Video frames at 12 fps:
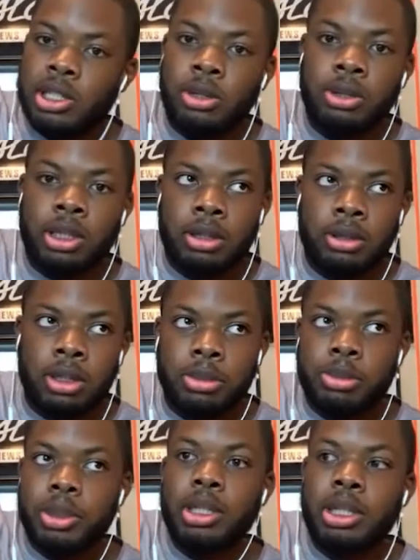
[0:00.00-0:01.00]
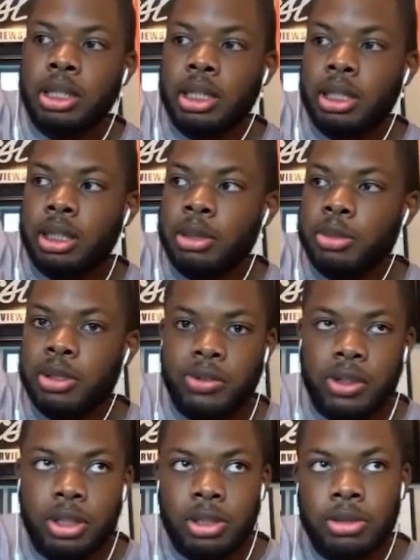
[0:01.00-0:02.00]
Tokyo to compete in the Olympics
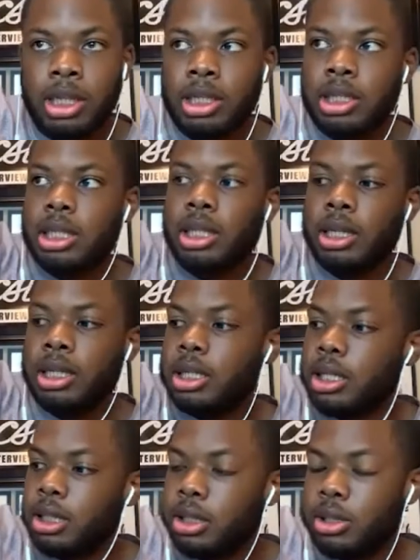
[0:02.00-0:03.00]
for the United States